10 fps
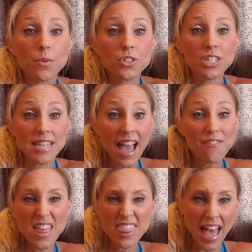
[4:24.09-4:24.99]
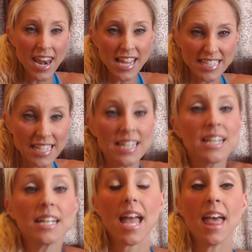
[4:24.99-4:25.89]
just having that
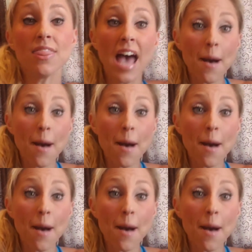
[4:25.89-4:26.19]
idea and